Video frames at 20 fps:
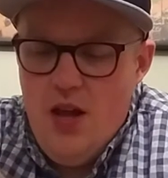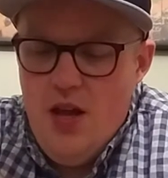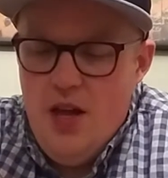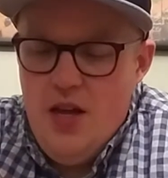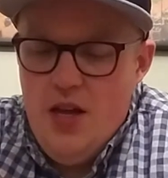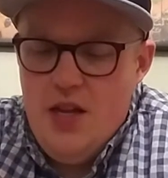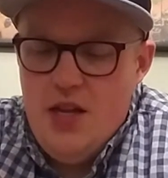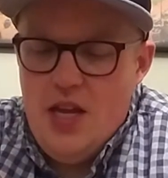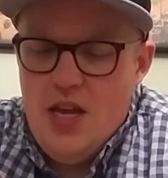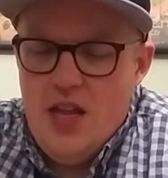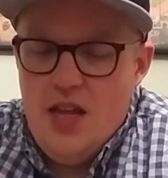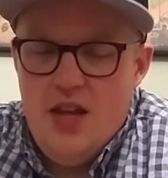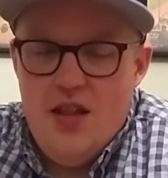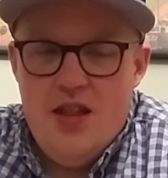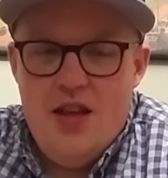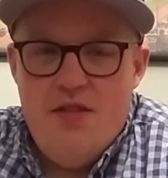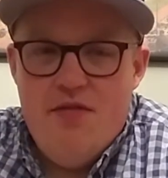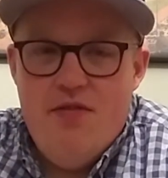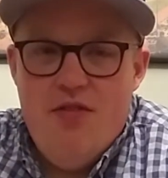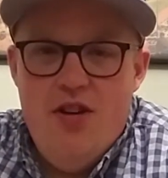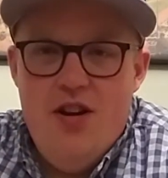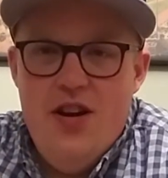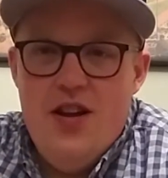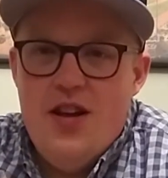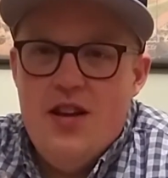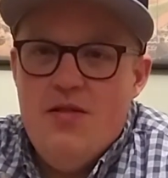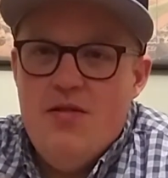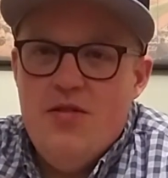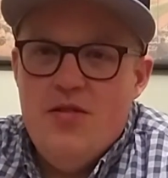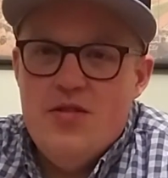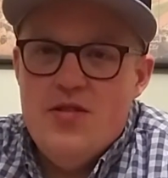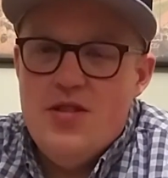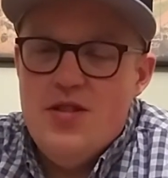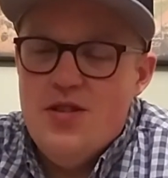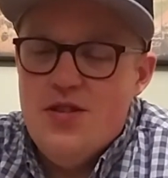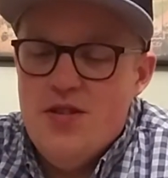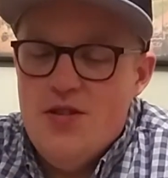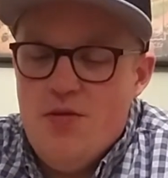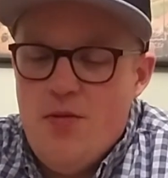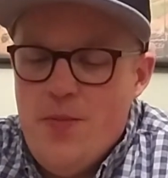Yeah, that front end
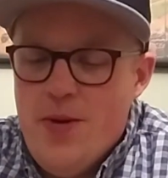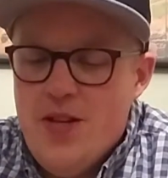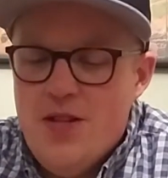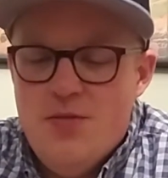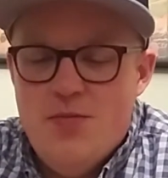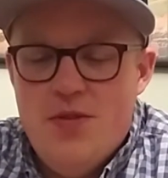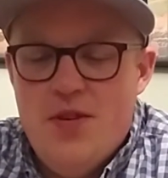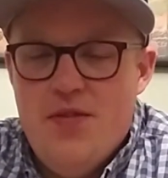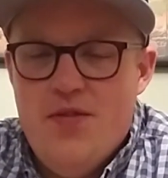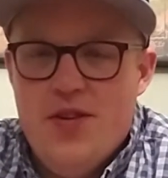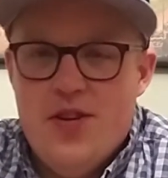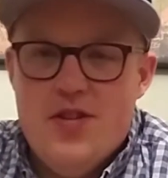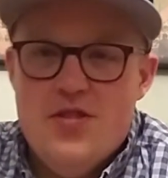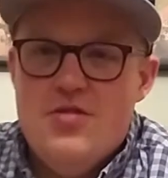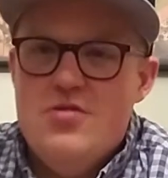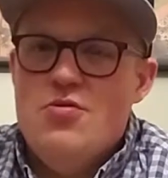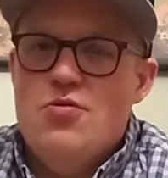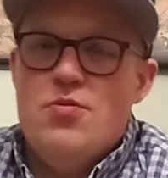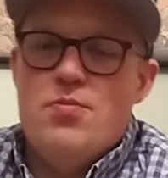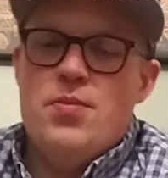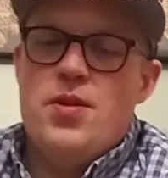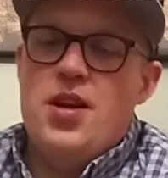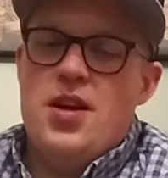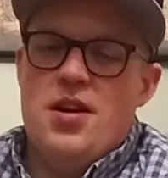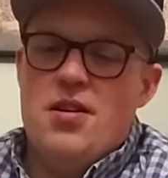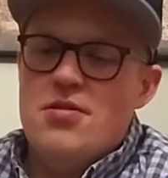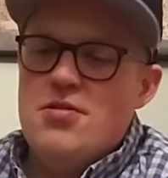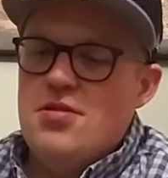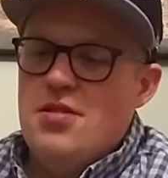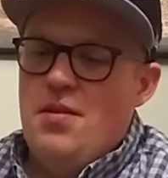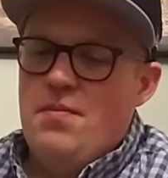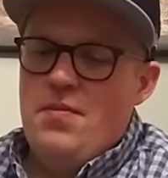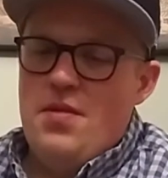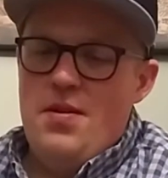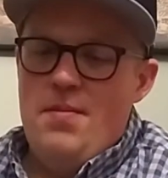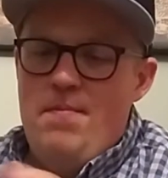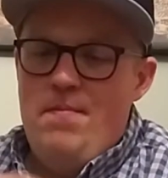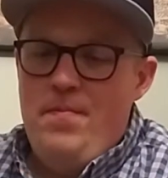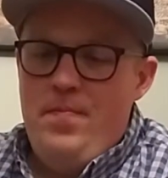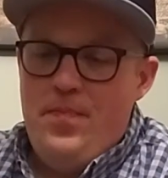seriously reminds me of like Storm King or
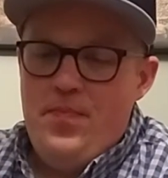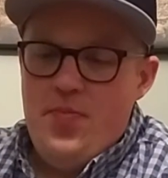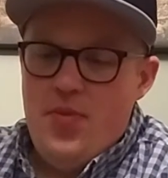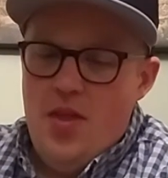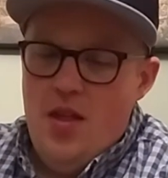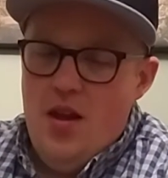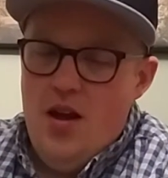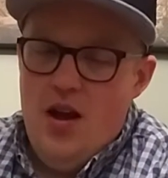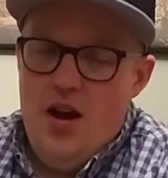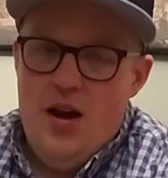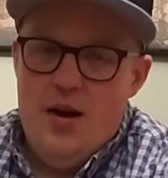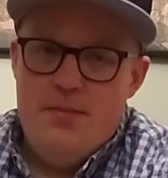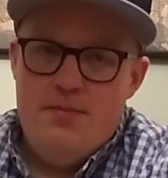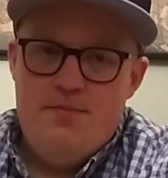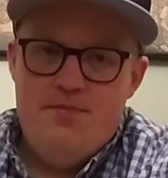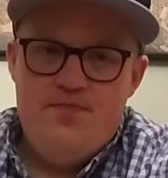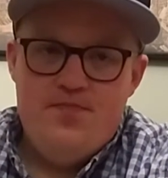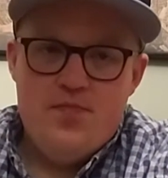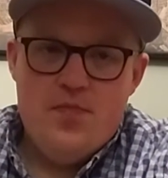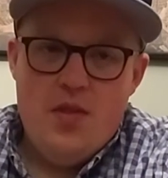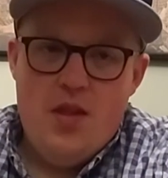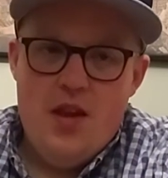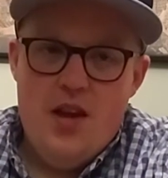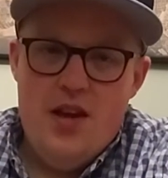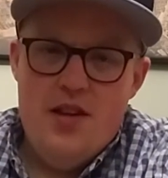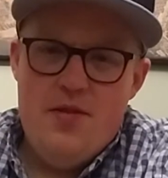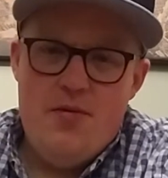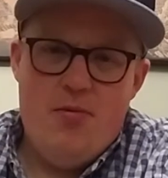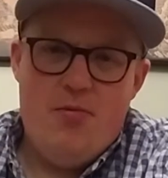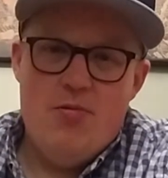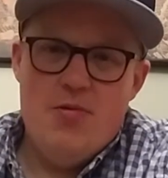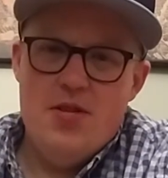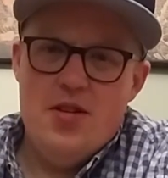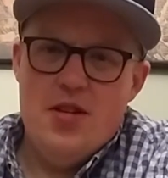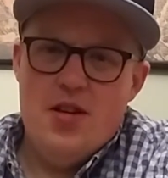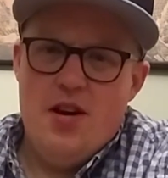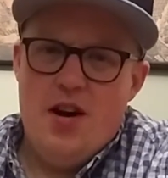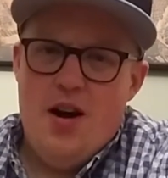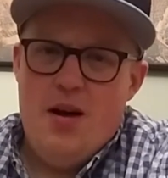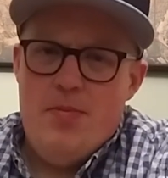something. It's
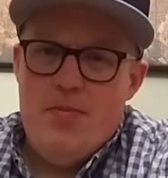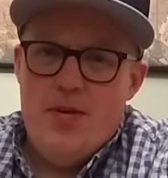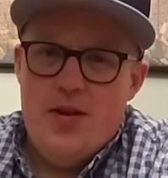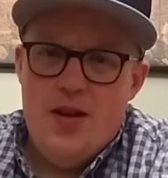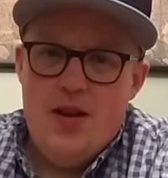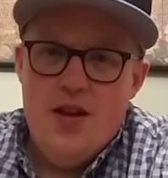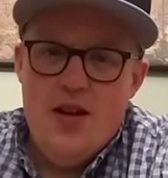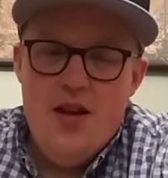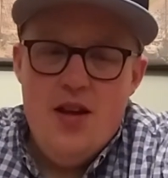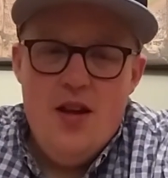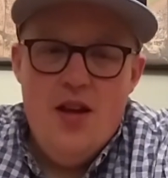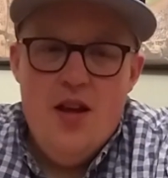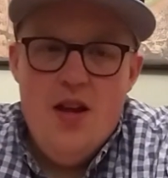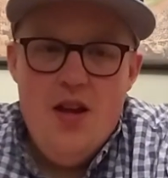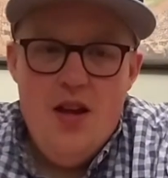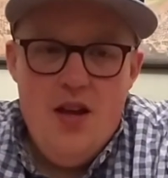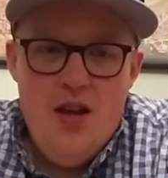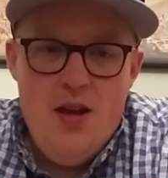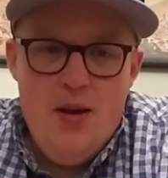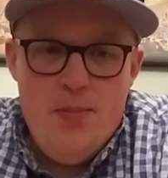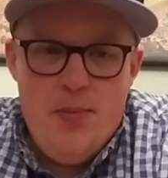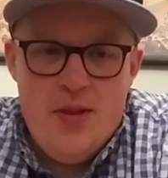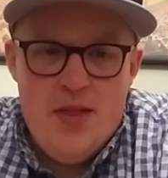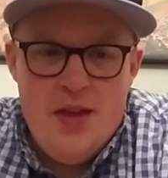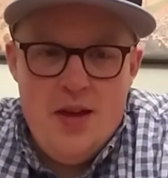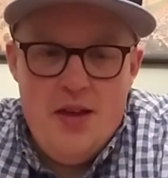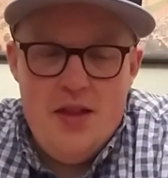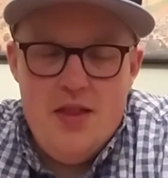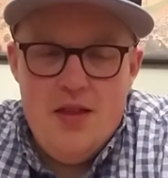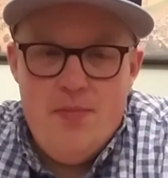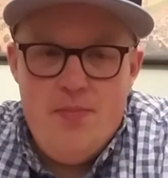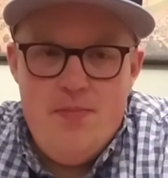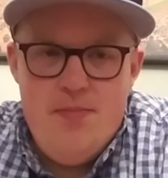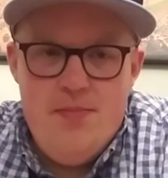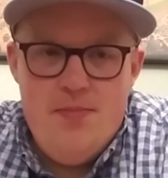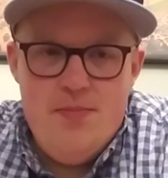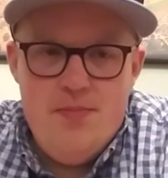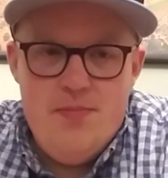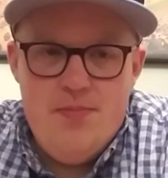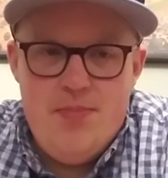really hoppy, but the
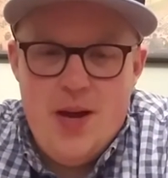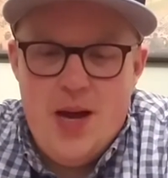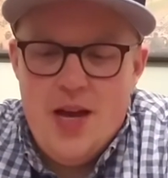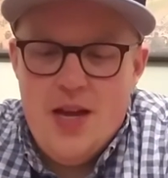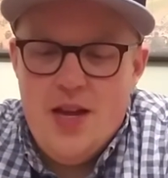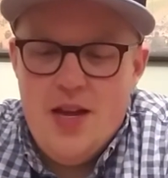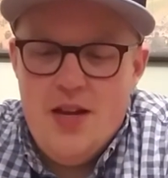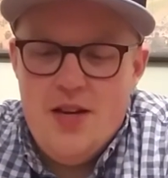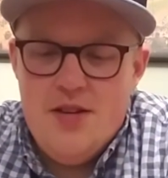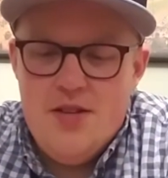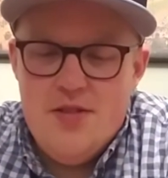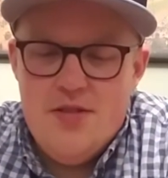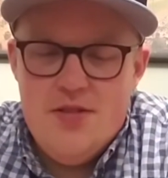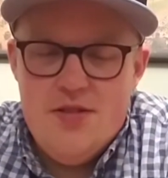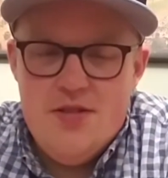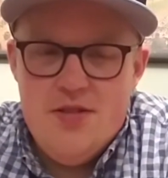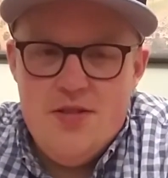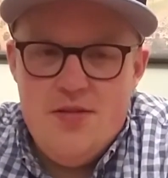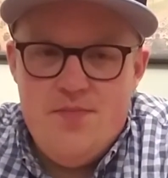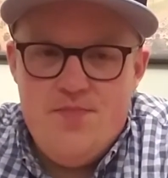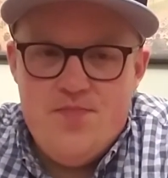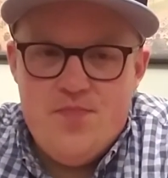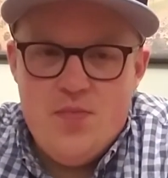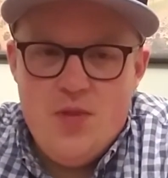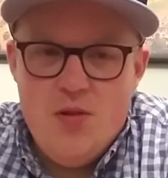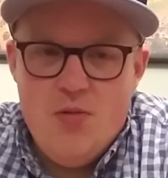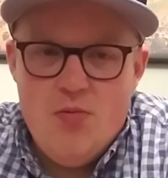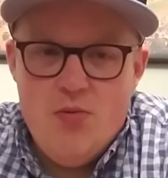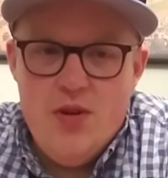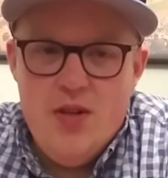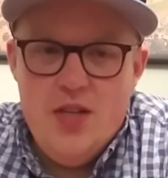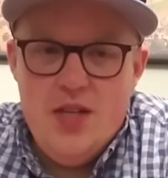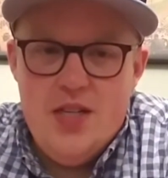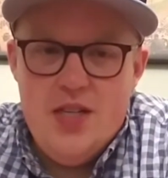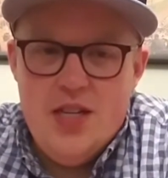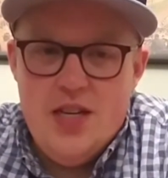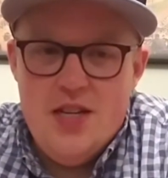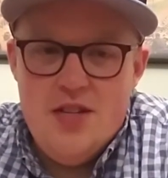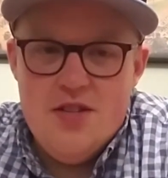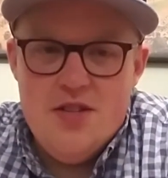back end is really
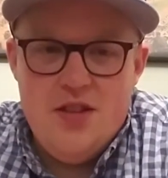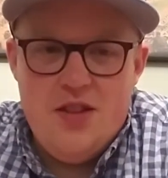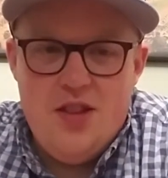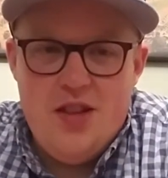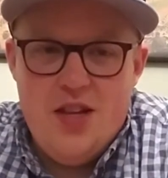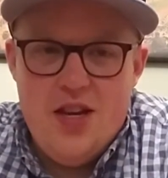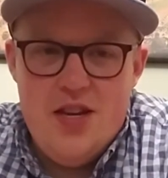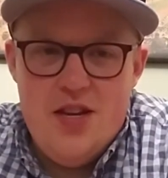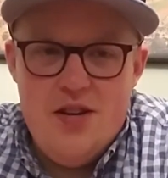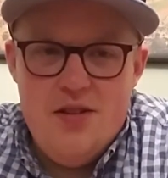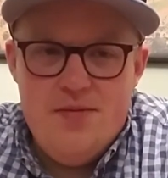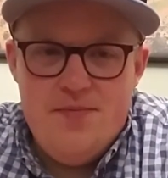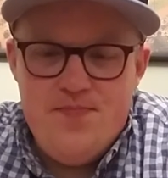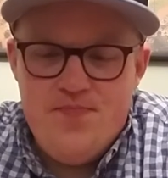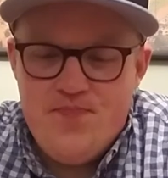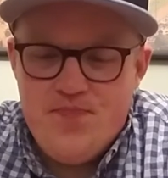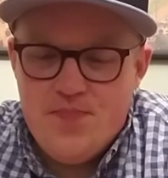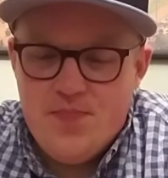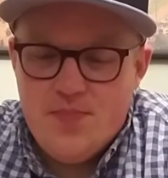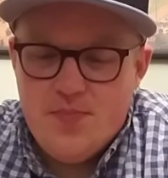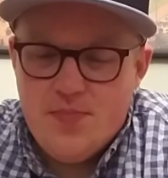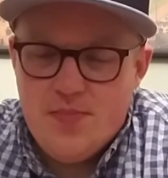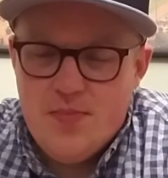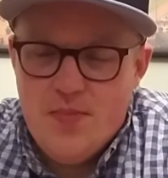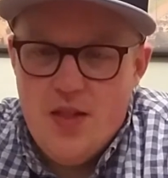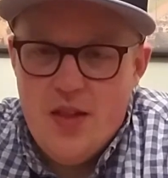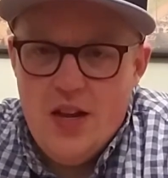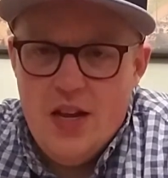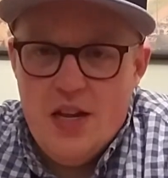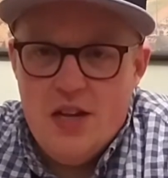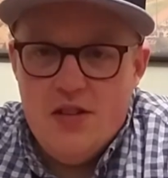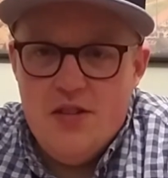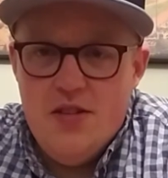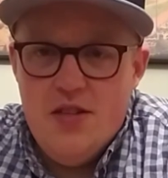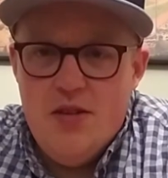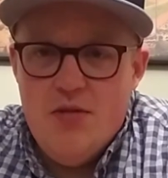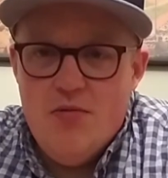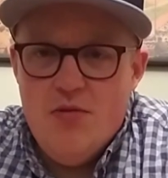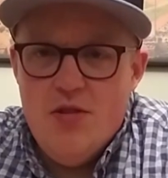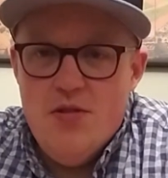nice, light,
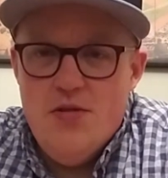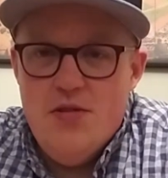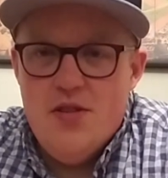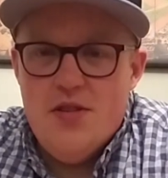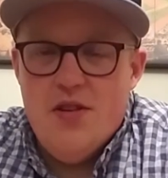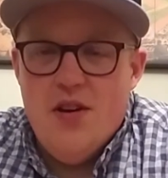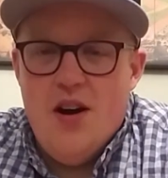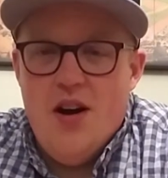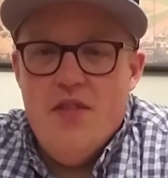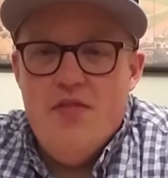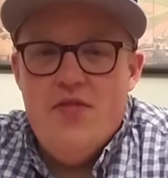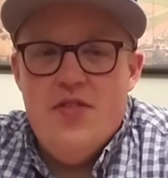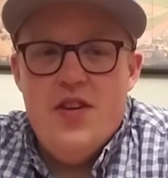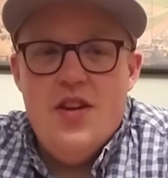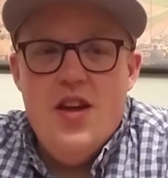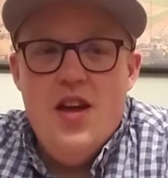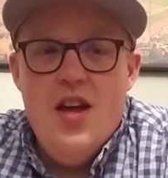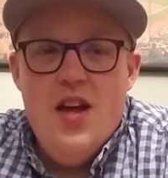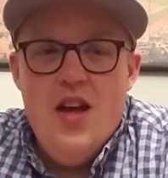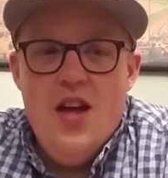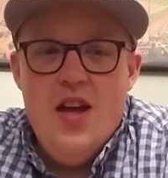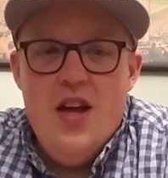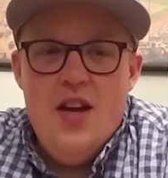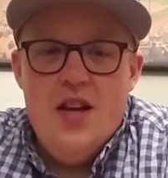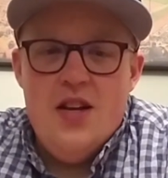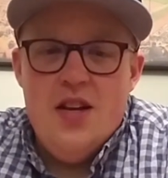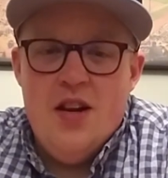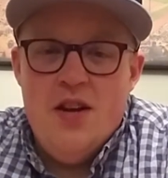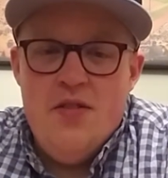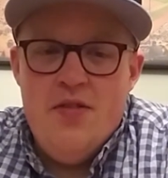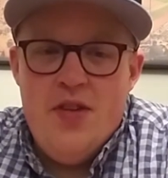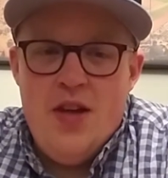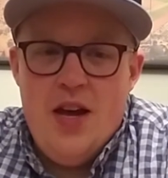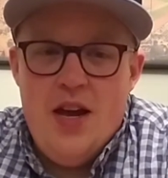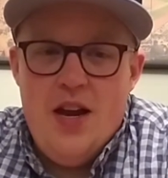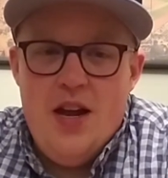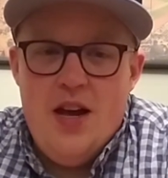clean roasted coffee. None of that